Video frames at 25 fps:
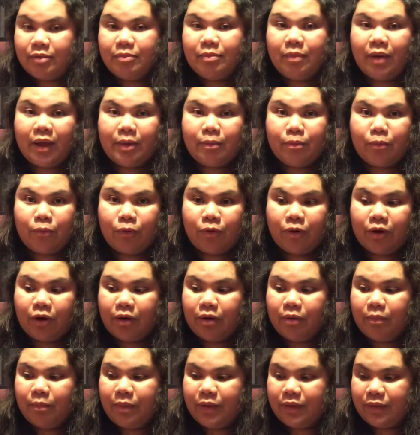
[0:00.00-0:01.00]
buy more.
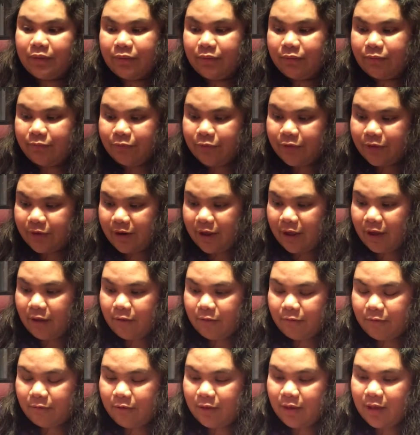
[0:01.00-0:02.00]
But for
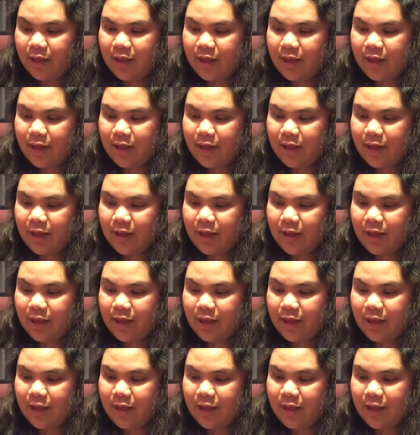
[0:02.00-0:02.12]
now,